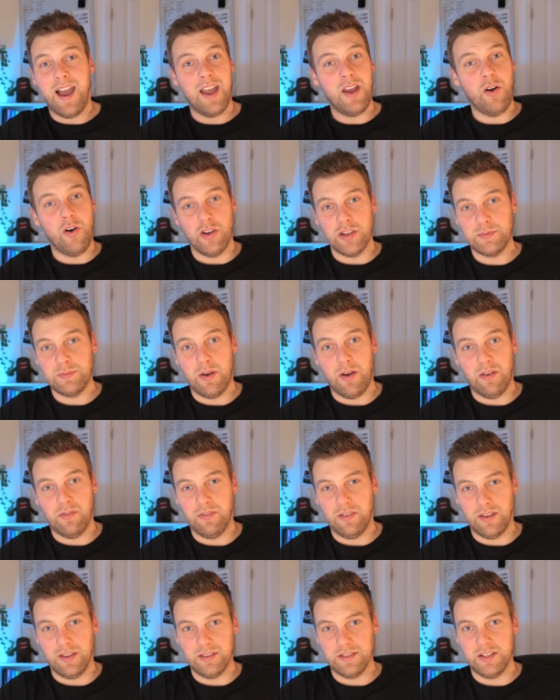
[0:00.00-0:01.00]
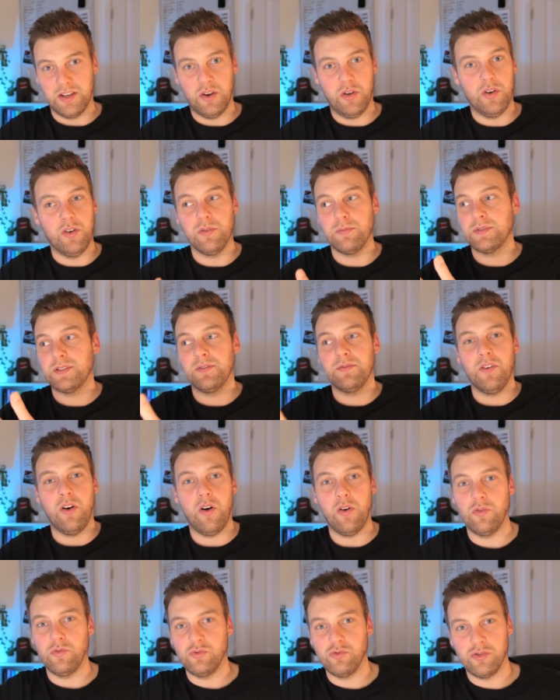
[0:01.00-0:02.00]
high horsepower figures, you know, up to
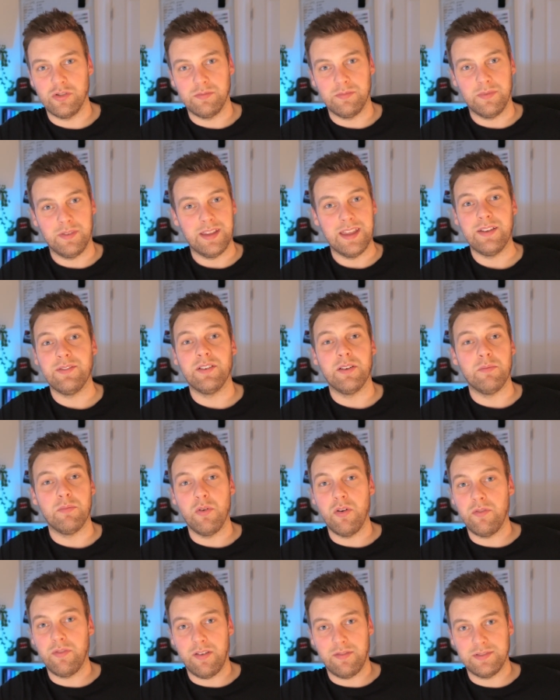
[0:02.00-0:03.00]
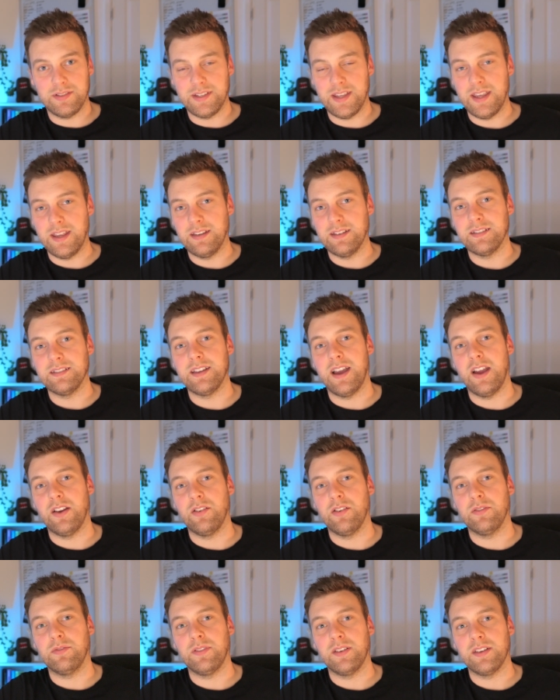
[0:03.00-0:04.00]
400, even above, I've seen
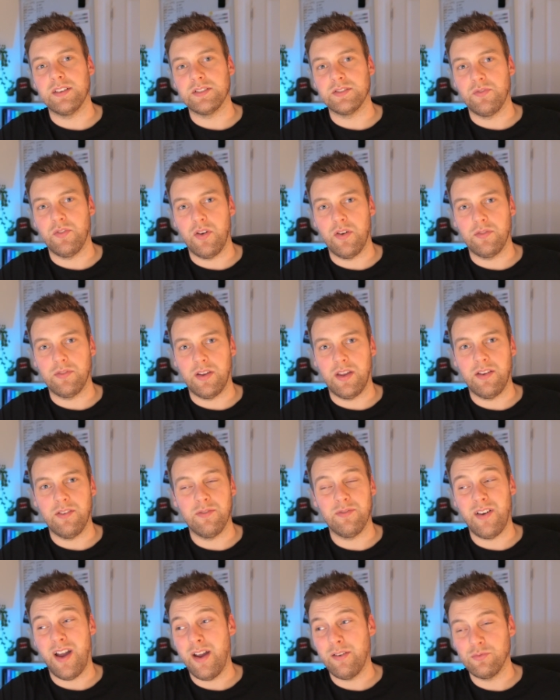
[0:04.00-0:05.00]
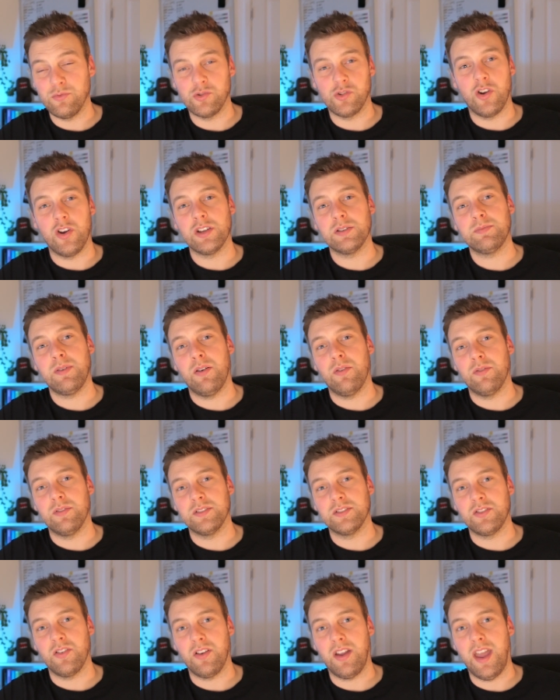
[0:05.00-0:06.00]
dyno figures of over 500 horsepower on a
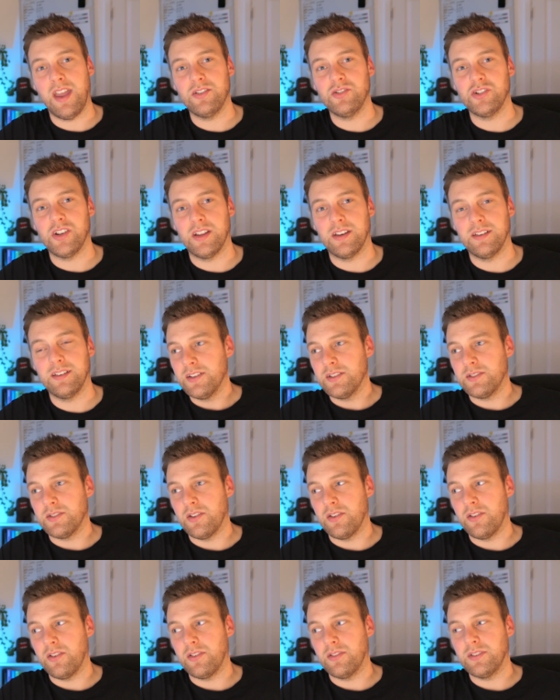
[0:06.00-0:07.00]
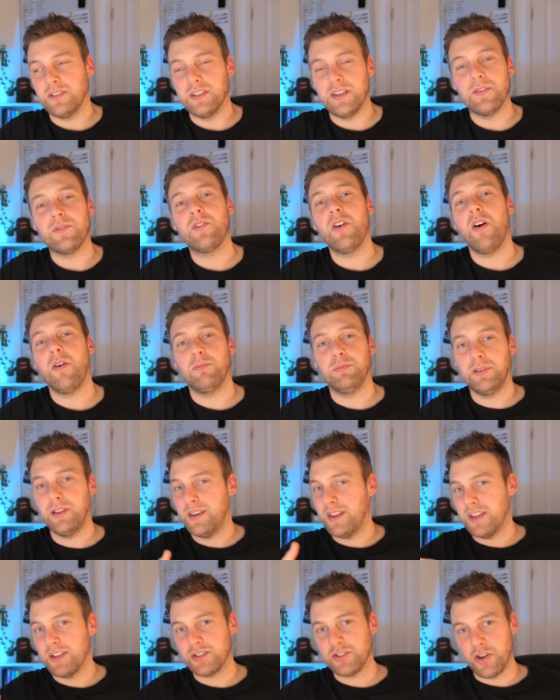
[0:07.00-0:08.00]
stock engine. So you've got
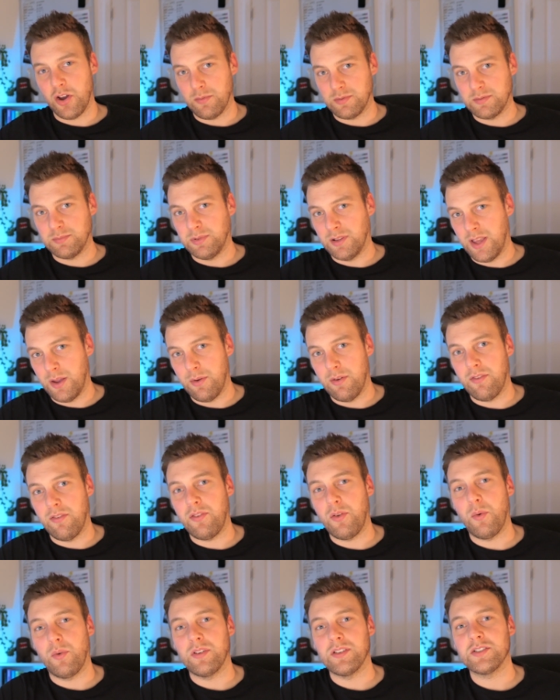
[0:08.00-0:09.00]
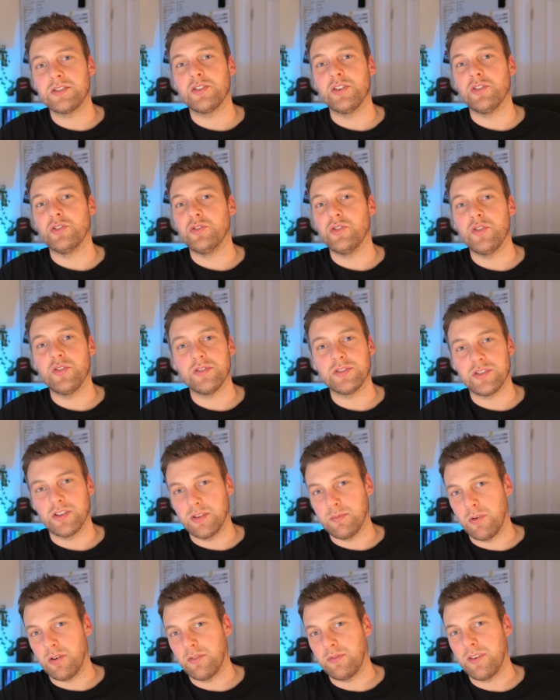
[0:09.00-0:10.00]
plenty of scope to play with if you wanted to go nuts on the
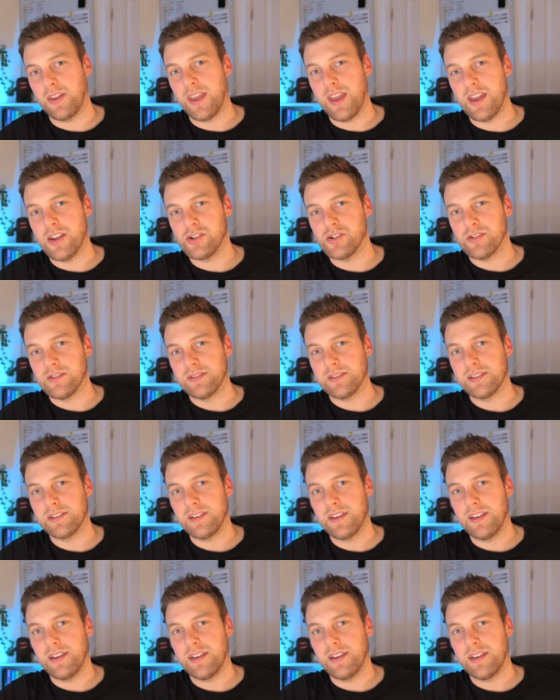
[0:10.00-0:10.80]
modifications.